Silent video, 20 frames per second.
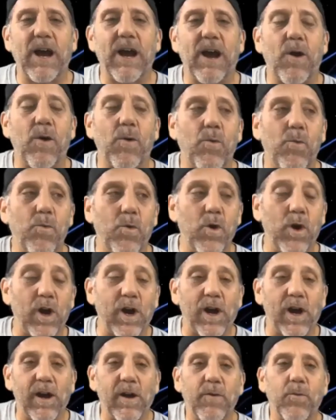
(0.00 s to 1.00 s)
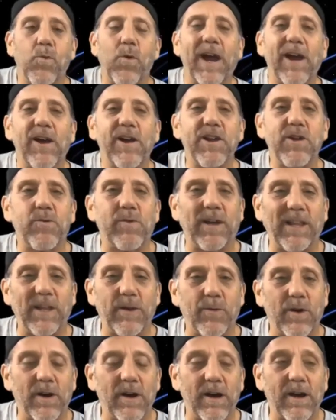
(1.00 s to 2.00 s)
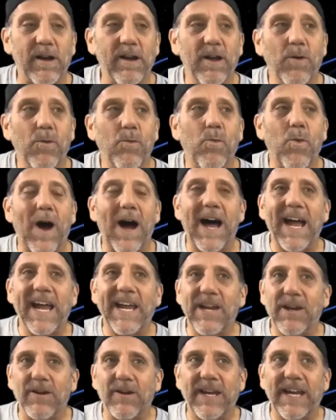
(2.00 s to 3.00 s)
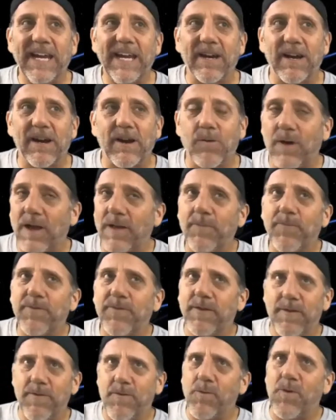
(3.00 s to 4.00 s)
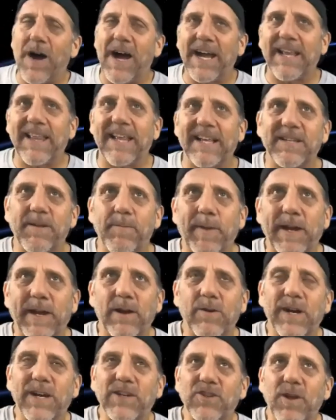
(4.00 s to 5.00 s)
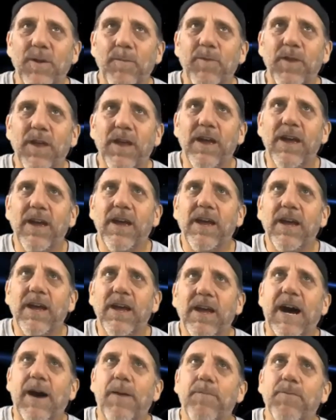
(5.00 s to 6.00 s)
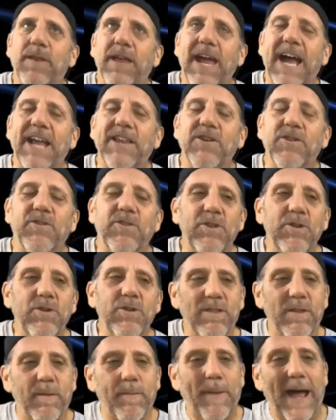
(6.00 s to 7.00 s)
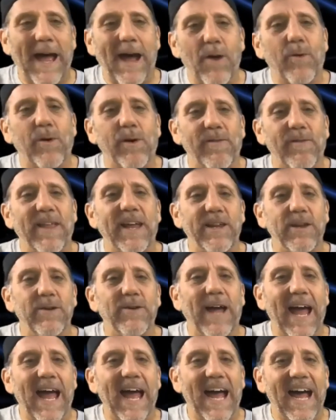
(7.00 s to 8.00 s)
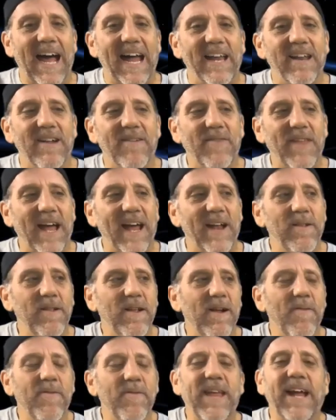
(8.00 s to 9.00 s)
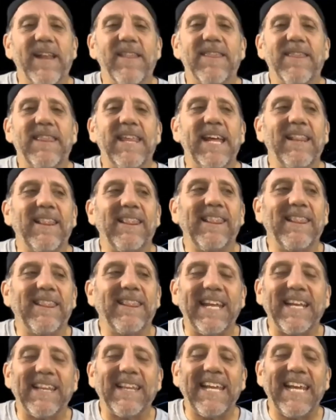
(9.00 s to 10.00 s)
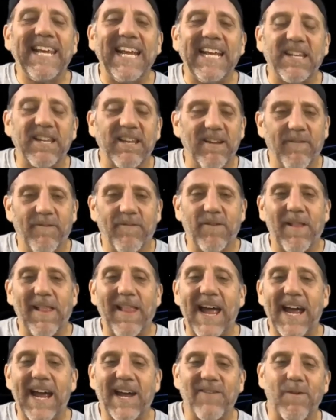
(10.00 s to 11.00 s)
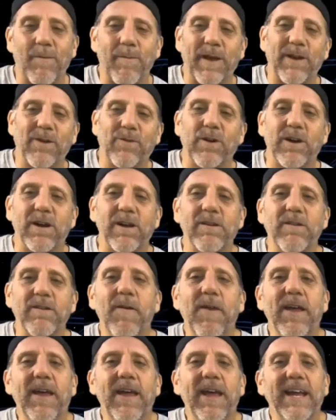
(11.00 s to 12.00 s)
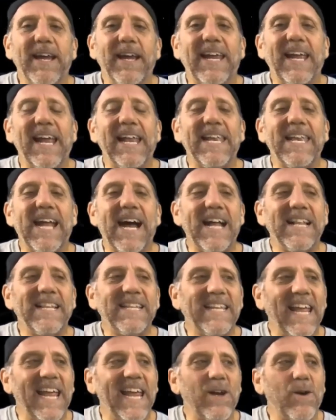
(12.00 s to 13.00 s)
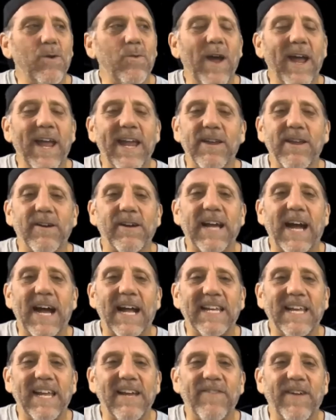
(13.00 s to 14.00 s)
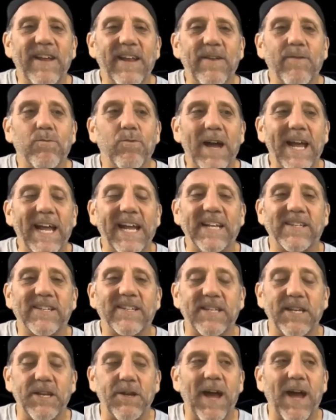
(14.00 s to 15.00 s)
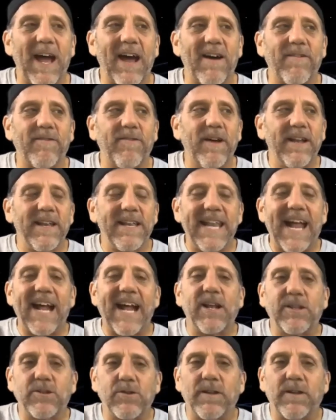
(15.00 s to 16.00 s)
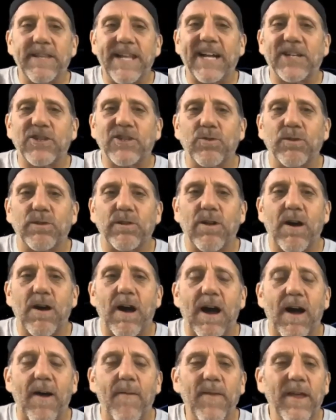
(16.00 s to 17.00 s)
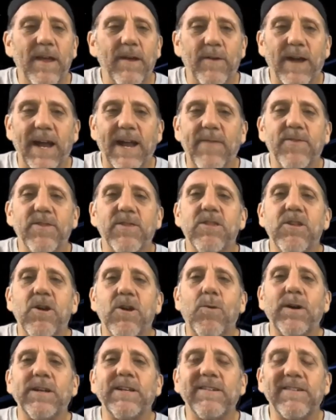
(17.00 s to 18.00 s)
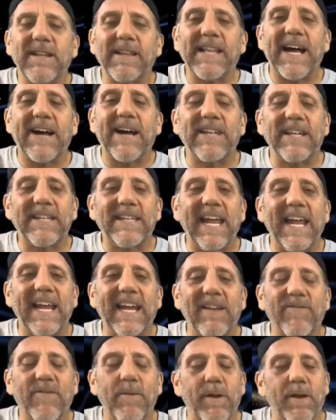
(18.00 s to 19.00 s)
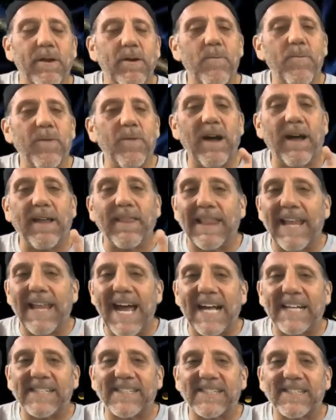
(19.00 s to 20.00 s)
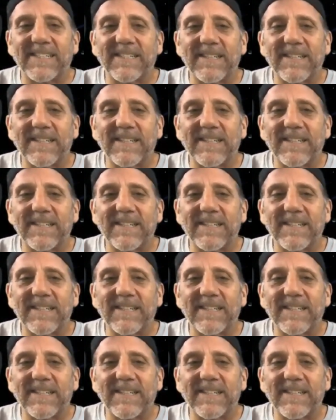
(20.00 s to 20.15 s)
were, where you really were, why you're here, well, why, that's a bigger question. And you knew the power that you had, that the elite, for the lack of a better word, cannot take away your God-given rights. You have it's called natural law, right? No one is allowed to take it from you unless